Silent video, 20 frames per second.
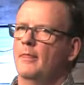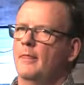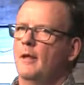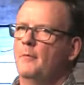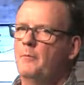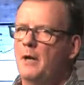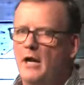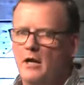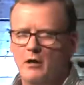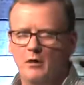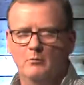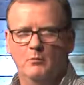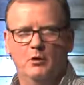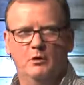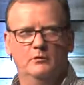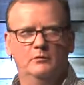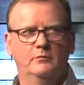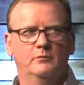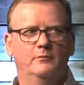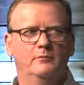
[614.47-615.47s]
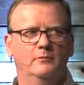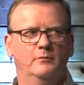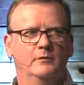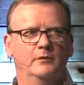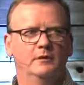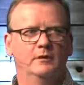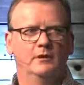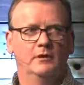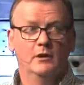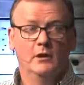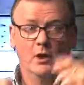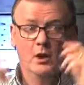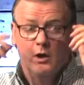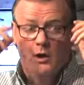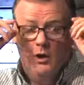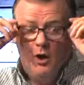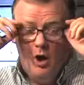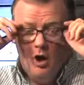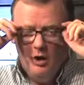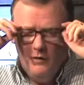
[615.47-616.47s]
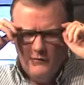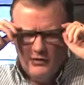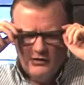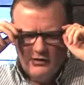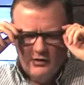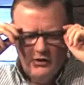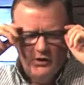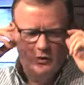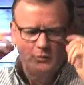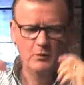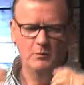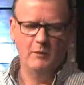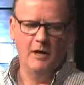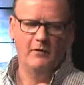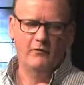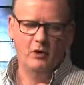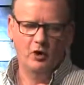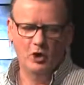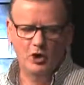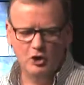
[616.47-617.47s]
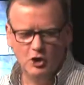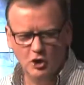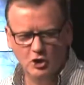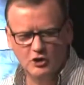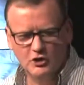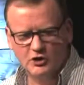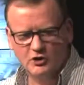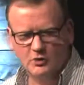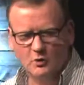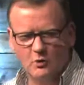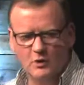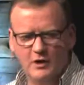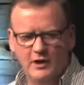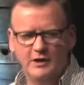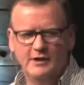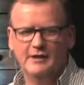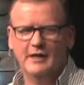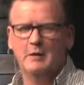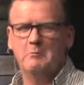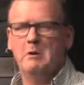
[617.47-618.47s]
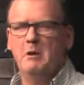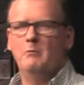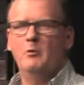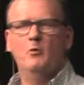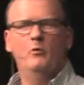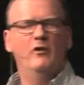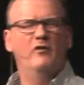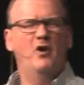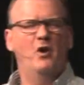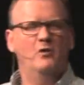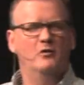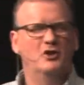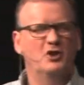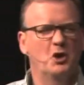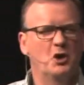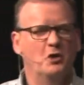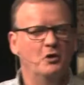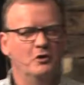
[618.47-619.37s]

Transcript: A parable all of us in this room have heard good stories, and maybe we've ter-